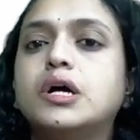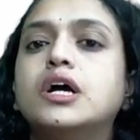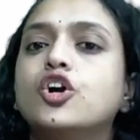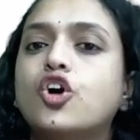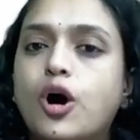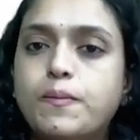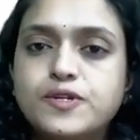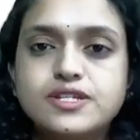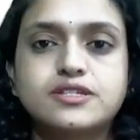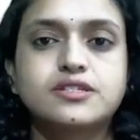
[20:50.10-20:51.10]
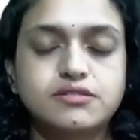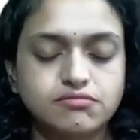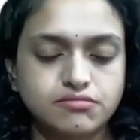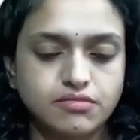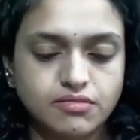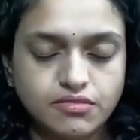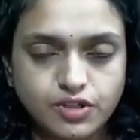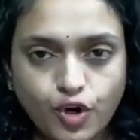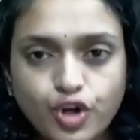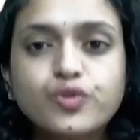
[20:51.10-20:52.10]
composites,
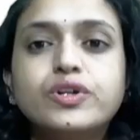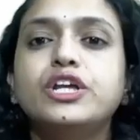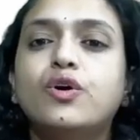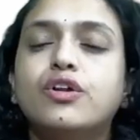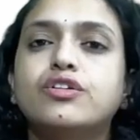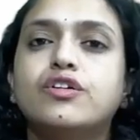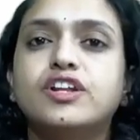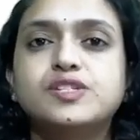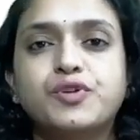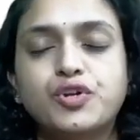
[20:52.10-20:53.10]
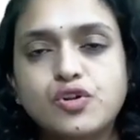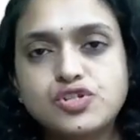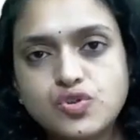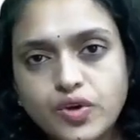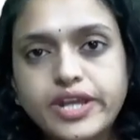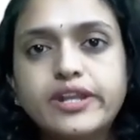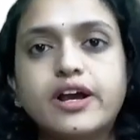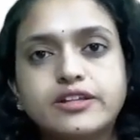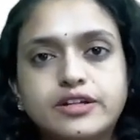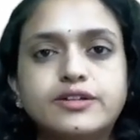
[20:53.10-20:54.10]
not only in orthodontics but also in
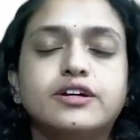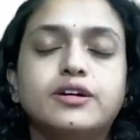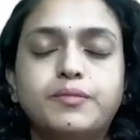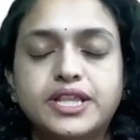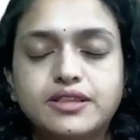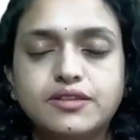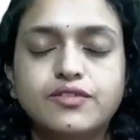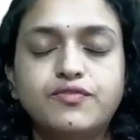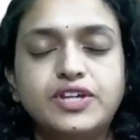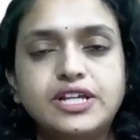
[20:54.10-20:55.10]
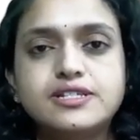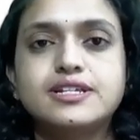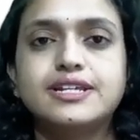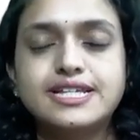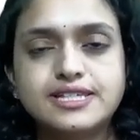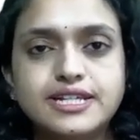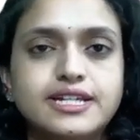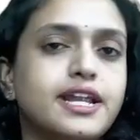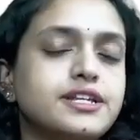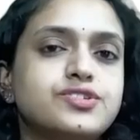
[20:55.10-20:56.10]
other fields in aesthetic
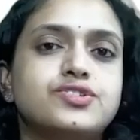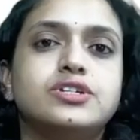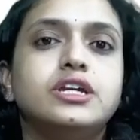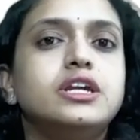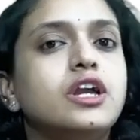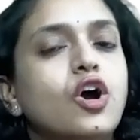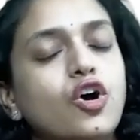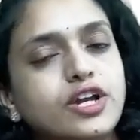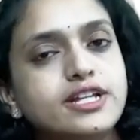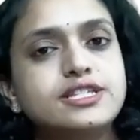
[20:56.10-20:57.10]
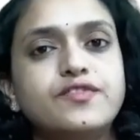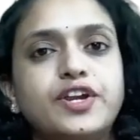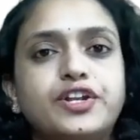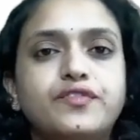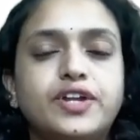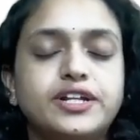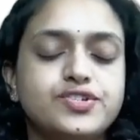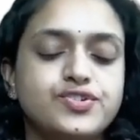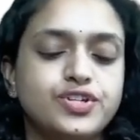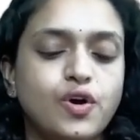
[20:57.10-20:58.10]
dentistry, conservative
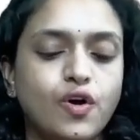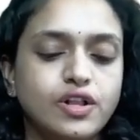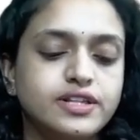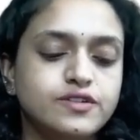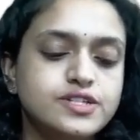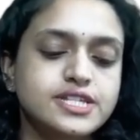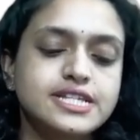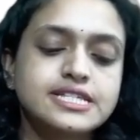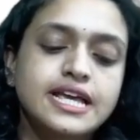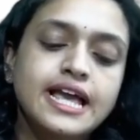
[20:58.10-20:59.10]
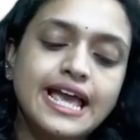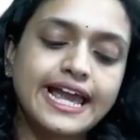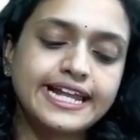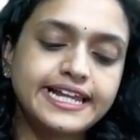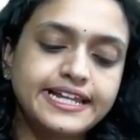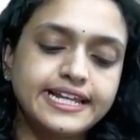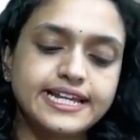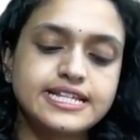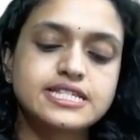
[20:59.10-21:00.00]
dentistry, all those is LED lights